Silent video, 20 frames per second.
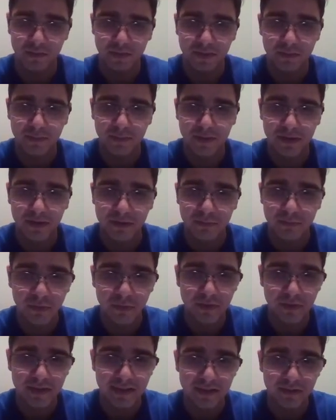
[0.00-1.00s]
been a better,
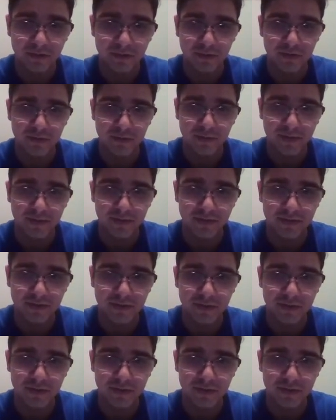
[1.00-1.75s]
more natural square for the